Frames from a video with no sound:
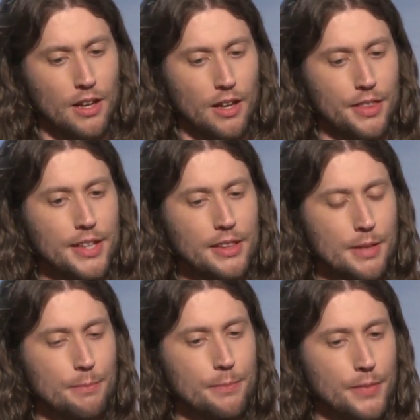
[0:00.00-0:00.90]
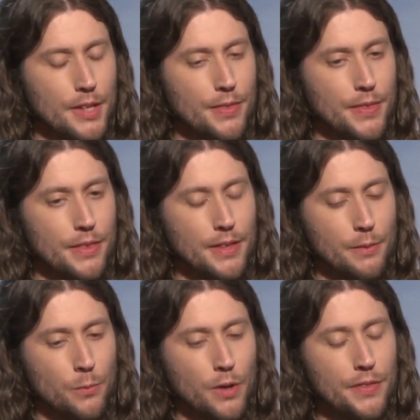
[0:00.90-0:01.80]
I think the
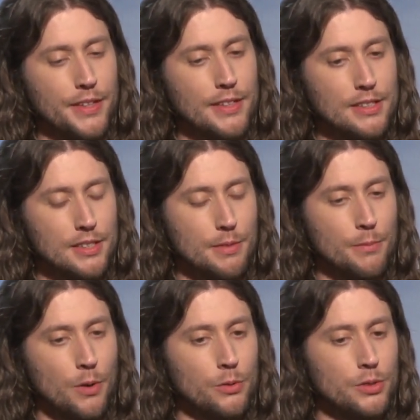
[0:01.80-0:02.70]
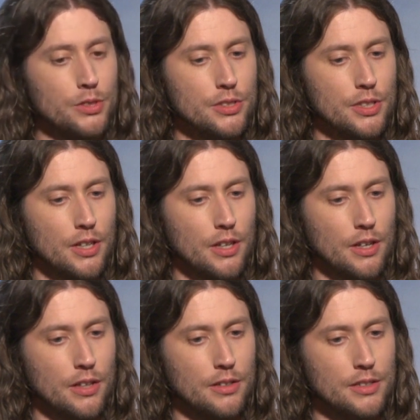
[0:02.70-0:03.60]
one thing that's the most
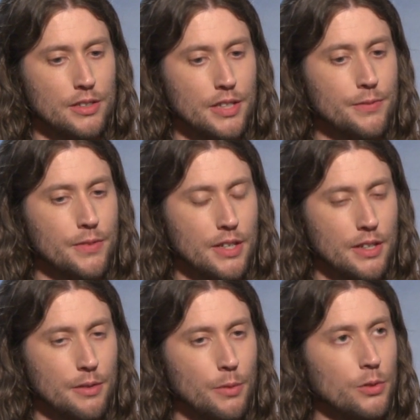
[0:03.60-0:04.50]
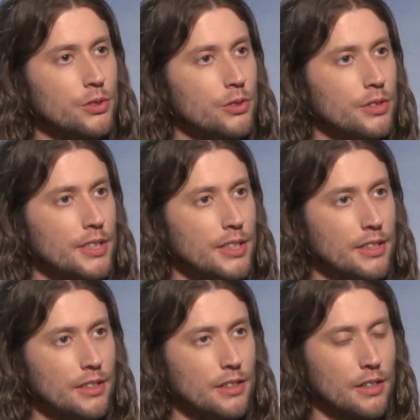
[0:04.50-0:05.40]
different and most
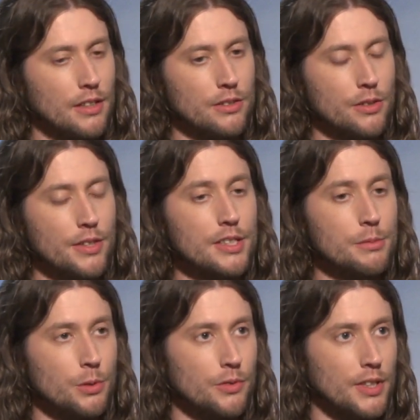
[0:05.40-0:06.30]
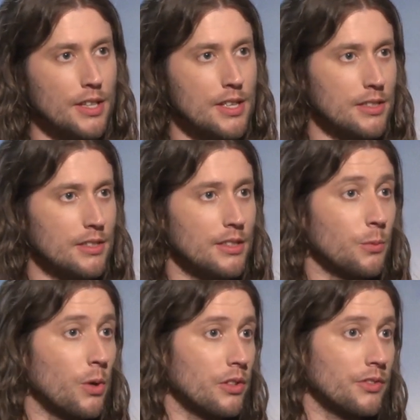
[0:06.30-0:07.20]
unique to this movie is the
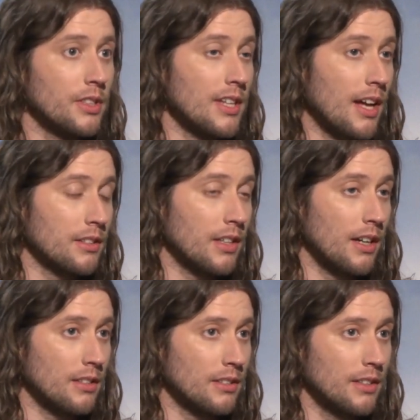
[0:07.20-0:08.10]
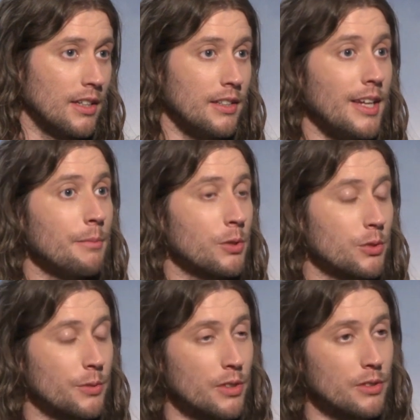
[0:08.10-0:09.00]
world of the Telecom and
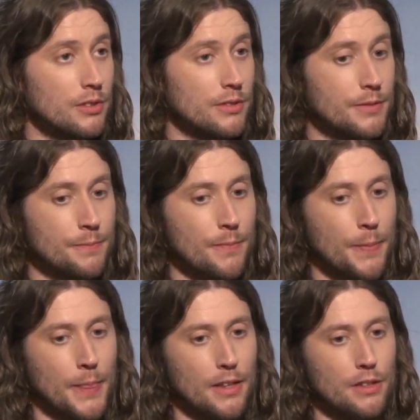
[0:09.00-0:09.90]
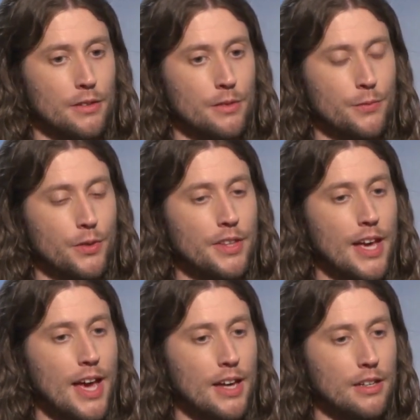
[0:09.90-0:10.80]
Namor's world. For
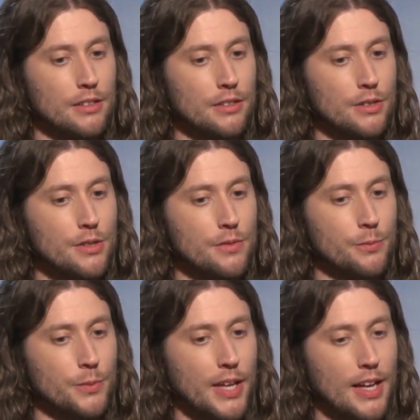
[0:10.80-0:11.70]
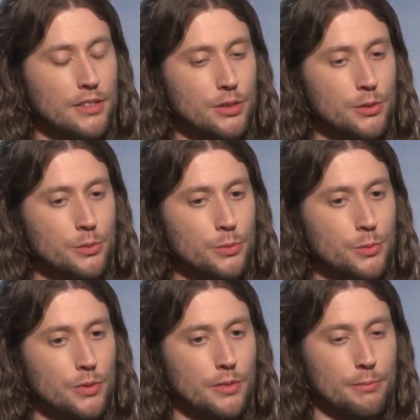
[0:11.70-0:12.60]
that, we had
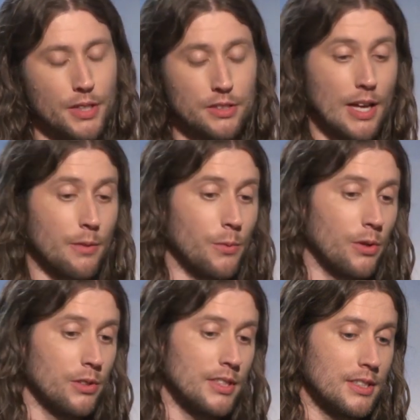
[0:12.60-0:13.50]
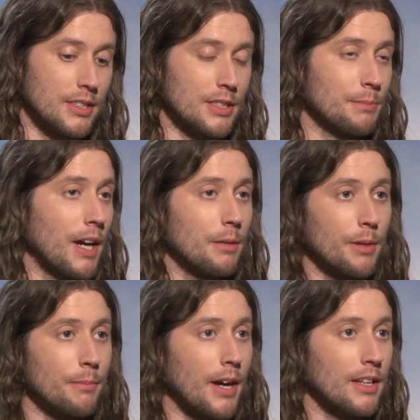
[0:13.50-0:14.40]
to, because that world is inspired
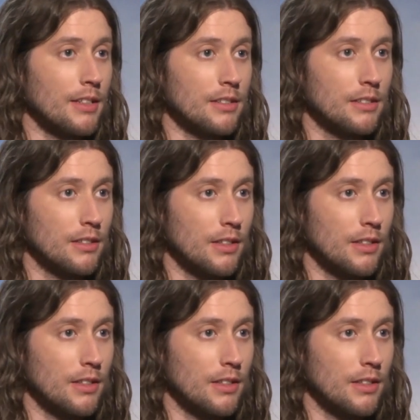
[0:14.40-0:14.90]
by Mayan